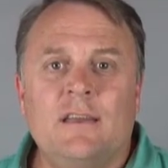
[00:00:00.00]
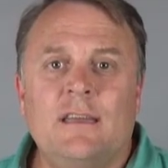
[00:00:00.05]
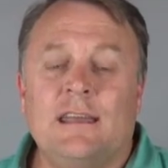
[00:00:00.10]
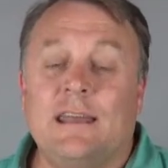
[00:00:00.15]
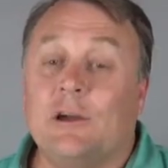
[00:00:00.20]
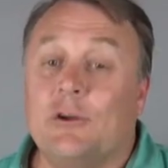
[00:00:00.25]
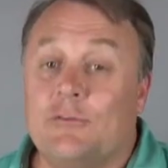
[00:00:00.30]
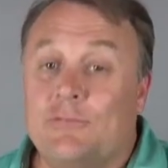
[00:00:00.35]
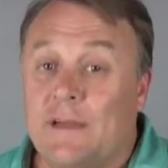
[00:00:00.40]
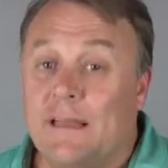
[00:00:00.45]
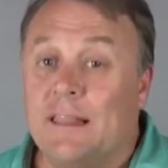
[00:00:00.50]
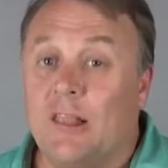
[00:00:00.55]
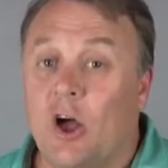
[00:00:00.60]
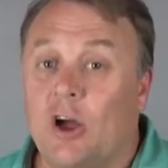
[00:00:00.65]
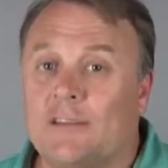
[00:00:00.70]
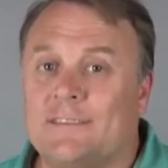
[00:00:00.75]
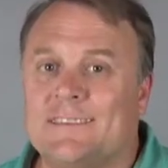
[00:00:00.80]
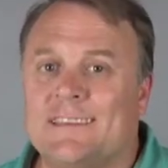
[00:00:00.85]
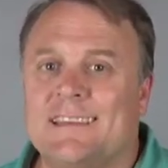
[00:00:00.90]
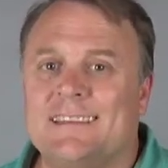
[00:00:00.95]
Now, event
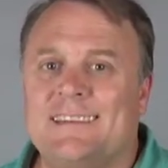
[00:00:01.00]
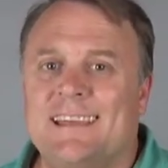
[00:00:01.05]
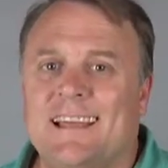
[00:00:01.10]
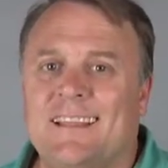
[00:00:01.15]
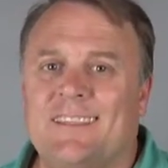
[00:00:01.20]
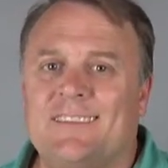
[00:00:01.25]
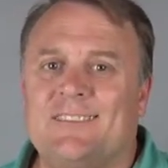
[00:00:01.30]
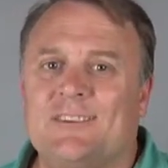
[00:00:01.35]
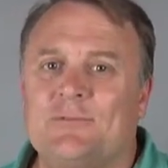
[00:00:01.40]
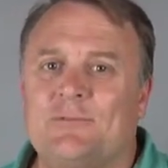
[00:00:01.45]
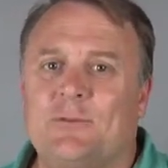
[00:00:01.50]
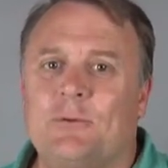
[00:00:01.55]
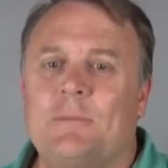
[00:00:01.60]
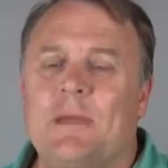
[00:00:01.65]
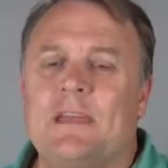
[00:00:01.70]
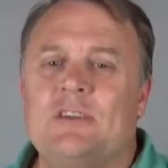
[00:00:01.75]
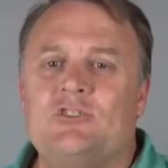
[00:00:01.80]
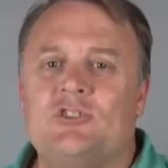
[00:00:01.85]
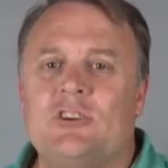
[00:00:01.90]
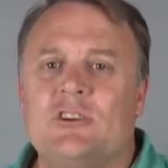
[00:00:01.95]
logs can tell us
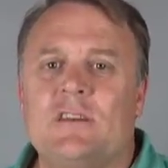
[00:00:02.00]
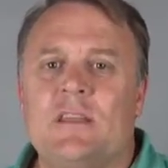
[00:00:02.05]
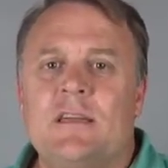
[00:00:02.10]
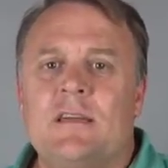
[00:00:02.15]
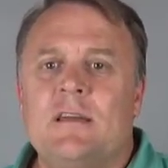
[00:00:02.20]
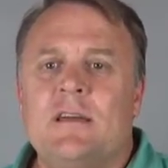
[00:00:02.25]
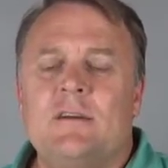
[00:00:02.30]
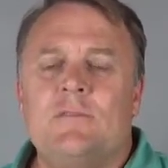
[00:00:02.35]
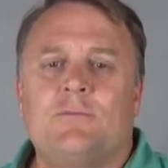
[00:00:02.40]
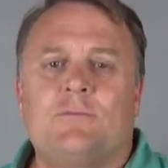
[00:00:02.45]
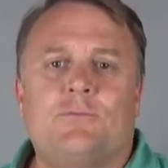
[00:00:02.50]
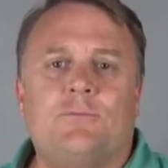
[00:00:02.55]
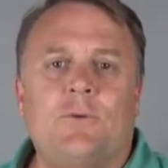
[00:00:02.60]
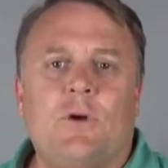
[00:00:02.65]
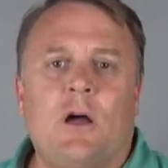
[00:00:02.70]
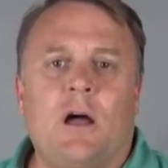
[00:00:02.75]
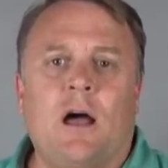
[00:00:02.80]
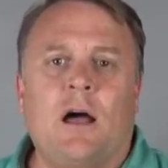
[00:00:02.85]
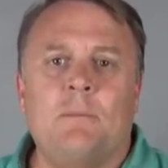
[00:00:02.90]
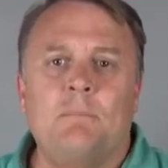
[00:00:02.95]
information
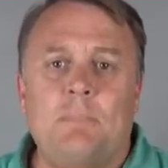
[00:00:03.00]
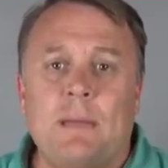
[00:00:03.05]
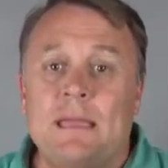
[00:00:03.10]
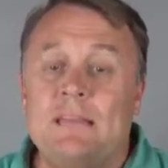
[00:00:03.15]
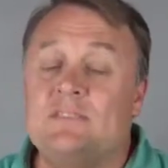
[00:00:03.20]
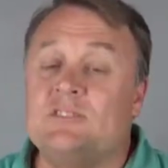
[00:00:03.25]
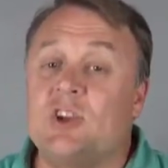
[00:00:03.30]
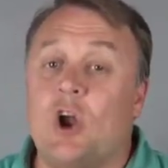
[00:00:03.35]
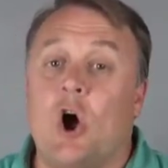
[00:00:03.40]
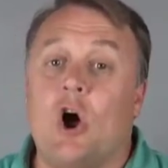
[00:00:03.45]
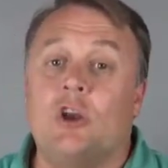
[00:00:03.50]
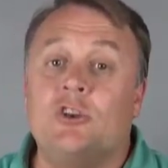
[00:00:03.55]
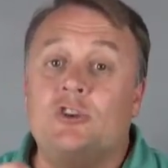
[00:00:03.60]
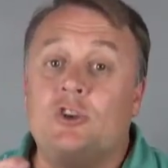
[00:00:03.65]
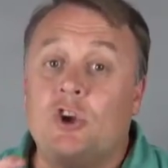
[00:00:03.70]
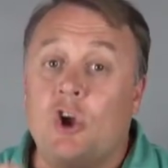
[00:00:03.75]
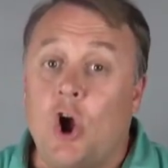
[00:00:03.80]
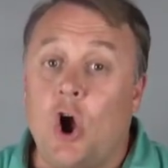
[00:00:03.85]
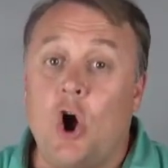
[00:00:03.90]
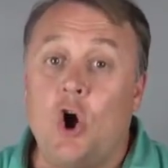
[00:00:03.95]
uh, based on
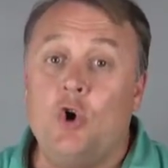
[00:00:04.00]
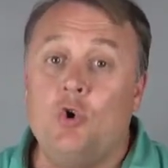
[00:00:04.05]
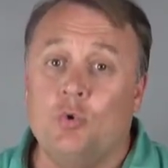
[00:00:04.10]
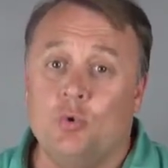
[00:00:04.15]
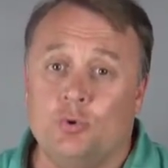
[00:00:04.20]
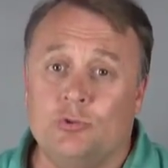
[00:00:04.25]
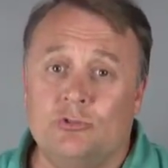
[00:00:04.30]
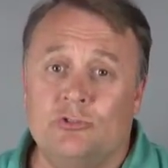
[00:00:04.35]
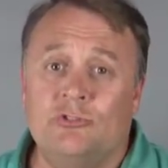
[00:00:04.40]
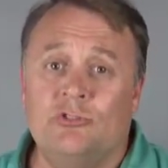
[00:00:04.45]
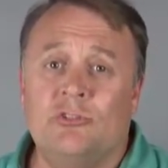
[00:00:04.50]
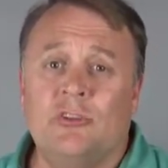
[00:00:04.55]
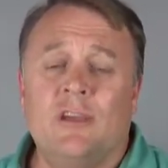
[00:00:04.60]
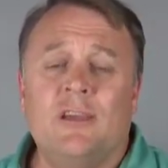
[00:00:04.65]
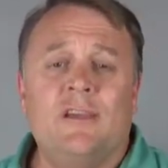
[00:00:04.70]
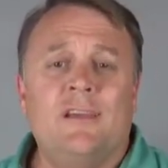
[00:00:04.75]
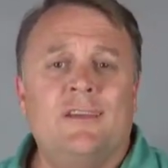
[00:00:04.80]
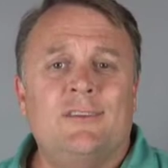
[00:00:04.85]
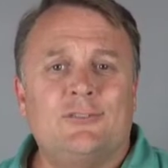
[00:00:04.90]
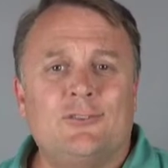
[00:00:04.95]
codes.
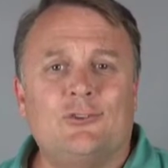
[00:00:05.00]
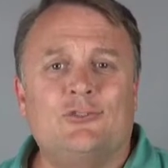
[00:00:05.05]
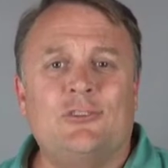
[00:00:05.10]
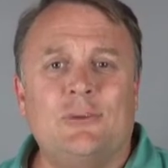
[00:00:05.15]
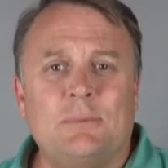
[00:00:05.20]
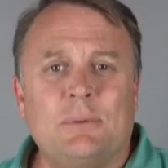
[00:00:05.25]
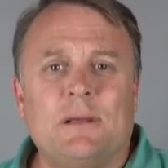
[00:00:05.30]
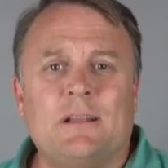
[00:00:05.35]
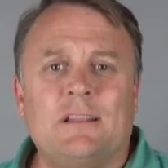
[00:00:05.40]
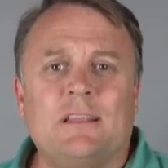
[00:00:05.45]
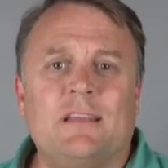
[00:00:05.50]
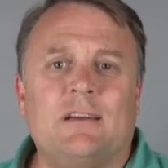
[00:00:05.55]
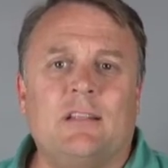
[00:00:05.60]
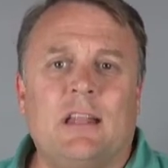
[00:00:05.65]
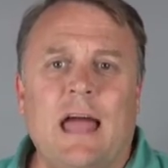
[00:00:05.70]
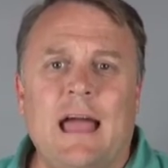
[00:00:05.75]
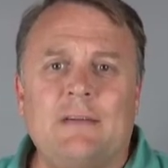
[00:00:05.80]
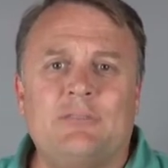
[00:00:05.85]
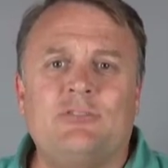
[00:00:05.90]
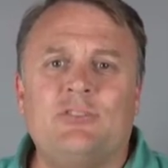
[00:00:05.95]
So typically, you'll
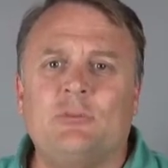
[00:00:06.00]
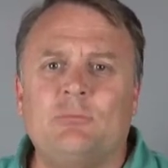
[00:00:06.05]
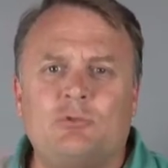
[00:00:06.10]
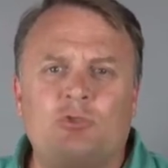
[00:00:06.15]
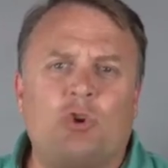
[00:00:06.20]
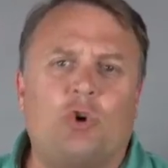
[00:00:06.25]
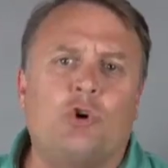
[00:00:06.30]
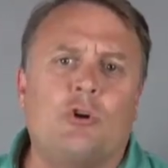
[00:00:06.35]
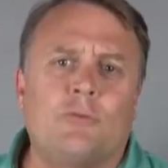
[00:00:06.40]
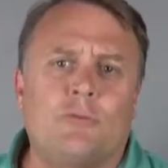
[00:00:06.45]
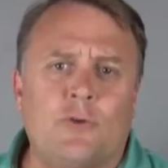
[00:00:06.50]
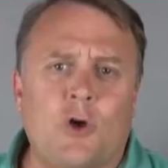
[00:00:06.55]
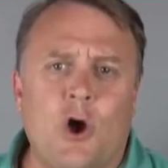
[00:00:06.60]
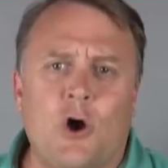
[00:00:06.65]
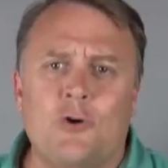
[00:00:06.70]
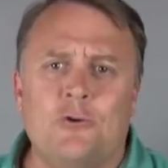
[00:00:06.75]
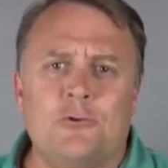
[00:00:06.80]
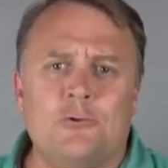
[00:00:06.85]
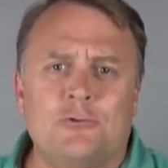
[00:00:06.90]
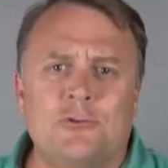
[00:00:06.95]
have some sort of
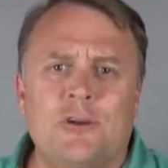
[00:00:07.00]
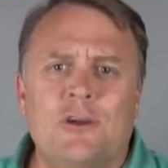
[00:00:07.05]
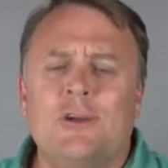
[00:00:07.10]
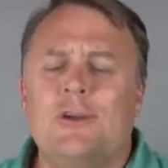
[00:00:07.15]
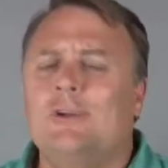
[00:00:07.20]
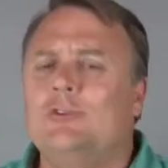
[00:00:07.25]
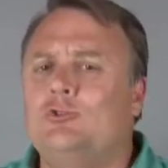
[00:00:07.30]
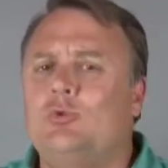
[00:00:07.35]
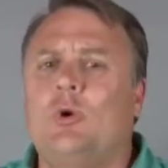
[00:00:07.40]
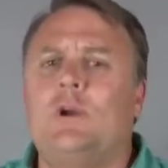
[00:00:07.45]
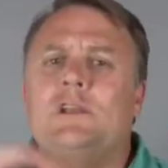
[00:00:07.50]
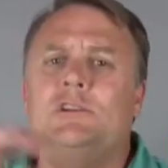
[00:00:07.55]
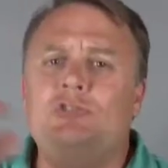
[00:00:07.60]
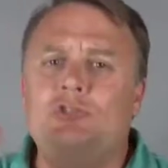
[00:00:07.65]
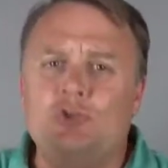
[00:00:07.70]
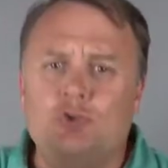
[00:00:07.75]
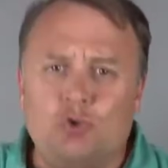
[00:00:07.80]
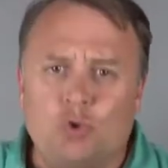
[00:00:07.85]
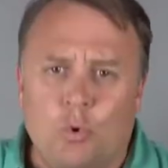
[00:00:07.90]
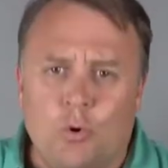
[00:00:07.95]
code
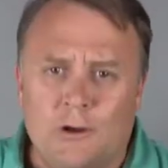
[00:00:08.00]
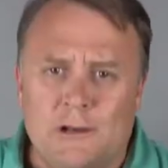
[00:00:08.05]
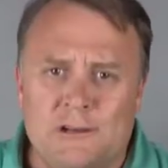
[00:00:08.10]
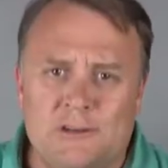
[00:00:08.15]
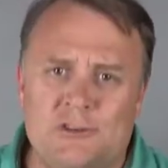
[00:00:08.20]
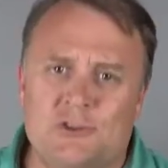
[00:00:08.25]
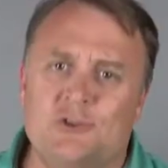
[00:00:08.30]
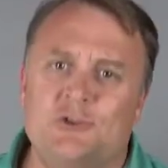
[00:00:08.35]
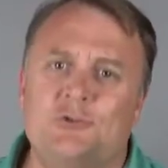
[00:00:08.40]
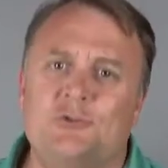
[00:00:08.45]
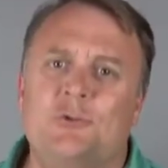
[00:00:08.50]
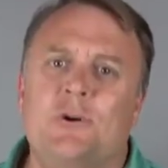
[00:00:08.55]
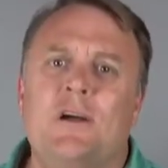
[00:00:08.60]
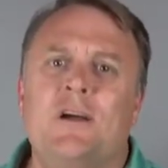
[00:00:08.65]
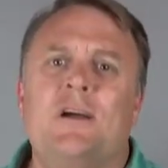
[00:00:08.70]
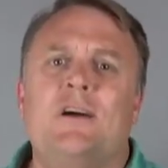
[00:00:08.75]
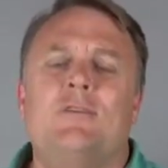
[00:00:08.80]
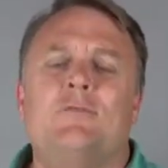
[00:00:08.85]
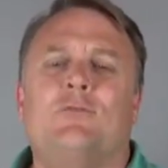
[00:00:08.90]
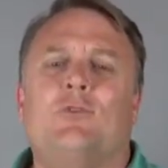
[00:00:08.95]
2222
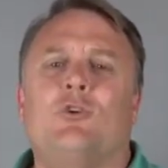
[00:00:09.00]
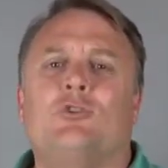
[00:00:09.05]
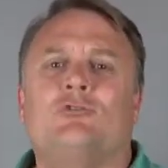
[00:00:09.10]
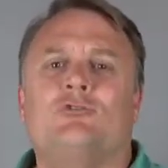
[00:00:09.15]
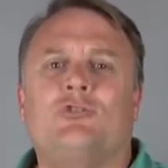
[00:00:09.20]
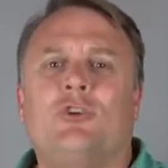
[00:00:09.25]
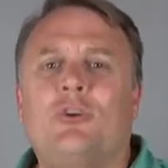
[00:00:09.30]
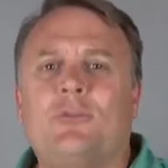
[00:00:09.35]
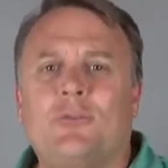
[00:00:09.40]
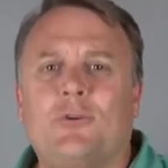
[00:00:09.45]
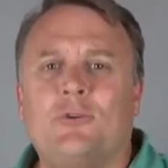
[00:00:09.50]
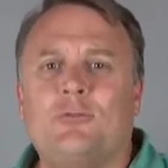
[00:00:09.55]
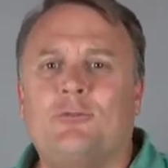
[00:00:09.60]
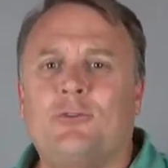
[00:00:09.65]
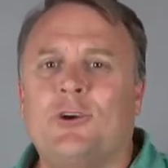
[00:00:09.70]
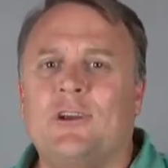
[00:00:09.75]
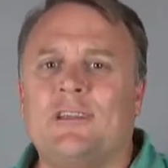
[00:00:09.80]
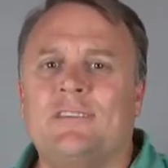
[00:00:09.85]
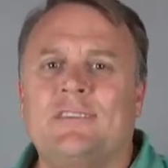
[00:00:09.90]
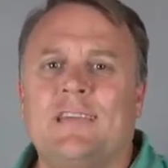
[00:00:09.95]
for a server,
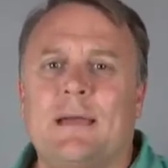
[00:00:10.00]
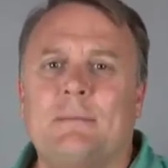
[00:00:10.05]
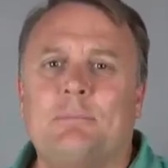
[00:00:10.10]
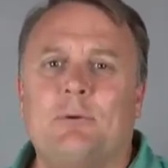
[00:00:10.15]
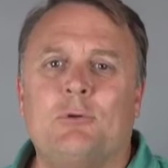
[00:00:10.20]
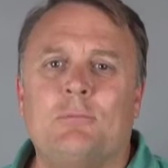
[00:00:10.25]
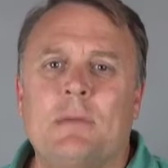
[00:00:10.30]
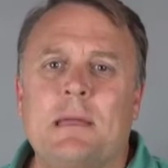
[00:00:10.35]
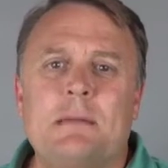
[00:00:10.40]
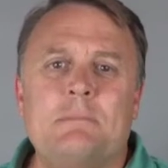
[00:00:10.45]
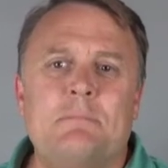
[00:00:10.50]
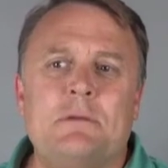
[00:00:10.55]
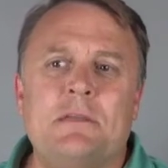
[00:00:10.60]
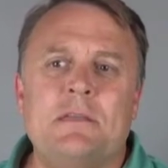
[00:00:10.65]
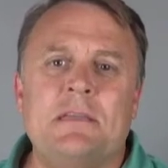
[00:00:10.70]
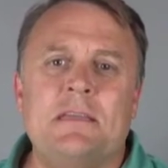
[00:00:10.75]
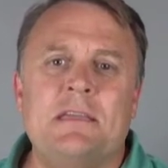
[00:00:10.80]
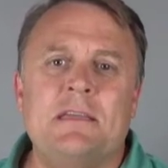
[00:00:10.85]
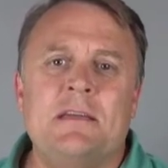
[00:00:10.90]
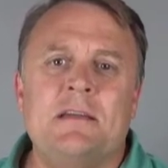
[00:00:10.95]
for example, may
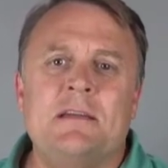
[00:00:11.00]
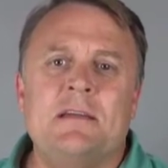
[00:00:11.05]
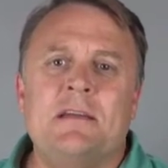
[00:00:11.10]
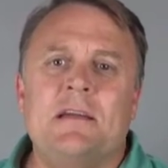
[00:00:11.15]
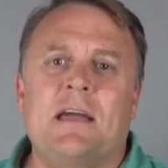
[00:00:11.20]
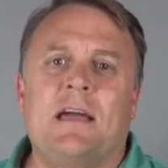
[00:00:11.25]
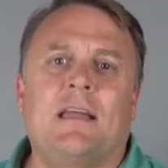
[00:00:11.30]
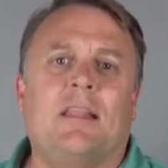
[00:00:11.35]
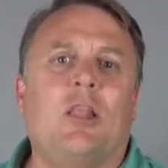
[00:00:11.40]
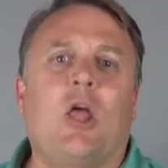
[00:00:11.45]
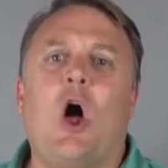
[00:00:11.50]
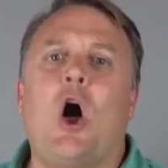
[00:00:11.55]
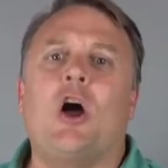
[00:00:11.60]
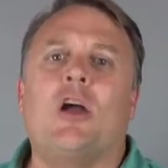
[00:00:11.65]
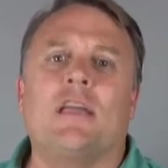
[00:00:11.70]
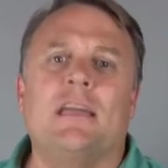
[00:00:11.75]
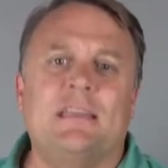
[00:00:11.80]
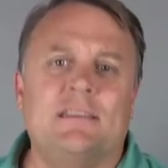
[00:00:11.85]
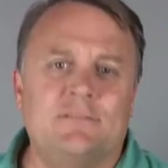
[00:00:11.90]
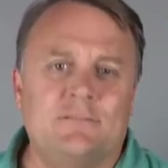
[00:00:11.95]
be a
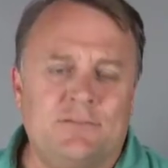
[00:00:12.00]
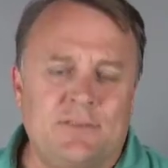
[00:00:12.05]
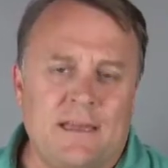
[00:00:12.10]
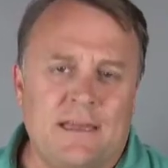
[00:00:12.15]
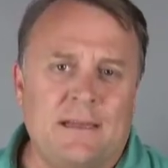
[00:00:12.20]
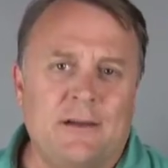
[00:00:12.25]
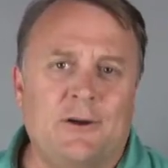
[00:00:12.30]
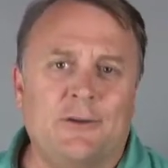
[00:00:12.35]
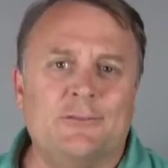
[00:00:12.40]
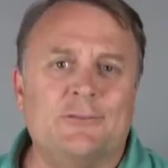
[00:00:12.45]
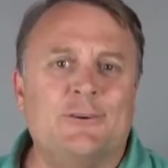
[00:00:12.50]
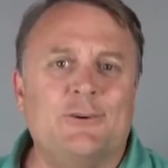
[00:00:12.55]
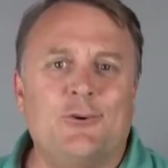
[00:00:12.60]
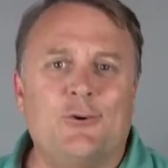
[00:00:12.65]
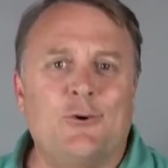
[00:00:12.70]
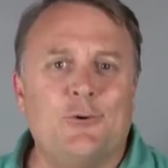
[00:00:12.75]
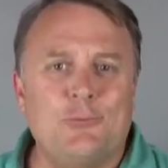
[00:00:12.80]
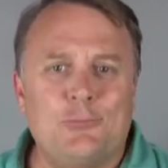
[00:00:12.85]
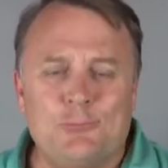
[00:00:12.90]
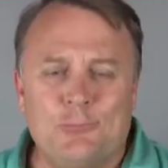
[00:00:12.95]
login failed,
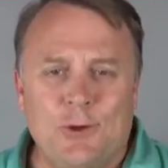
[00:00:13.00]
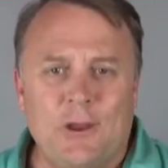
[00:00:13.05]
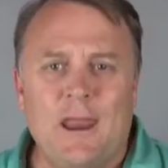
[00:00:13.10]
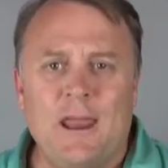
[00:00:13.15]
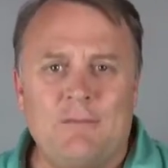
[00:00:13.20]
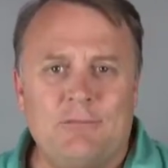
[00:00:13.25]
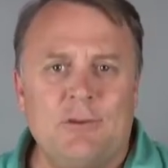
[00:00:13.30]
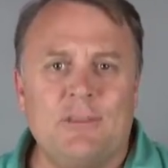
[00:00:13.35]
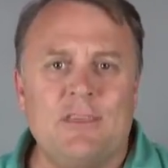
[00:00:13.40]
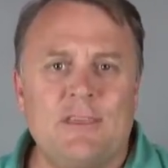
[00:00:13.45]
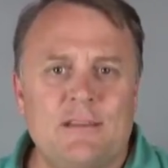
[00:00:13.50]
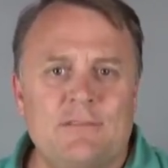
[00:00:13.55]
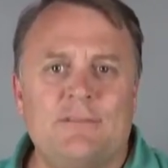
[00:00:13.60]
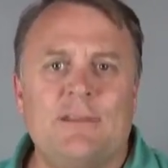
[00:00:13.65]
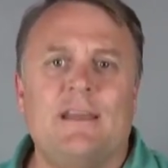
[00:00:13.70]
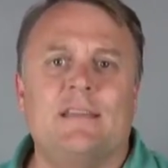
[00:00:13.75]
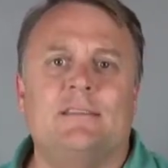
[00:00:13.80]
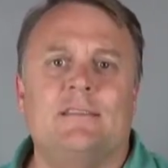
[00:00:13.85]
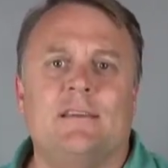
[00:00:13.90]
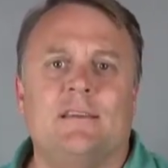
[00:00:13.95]
or whatever the
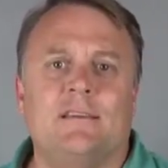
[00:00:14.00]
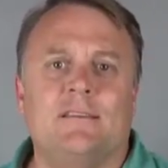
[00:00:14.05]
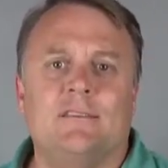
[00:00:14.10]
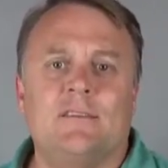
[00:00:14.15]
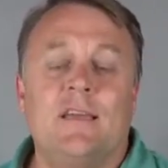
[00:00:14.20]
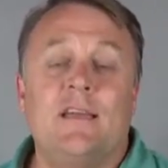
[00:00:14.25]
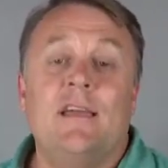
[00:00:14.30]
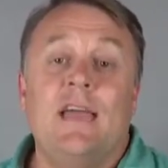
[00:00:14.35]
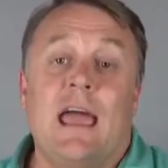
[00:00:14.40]
event is.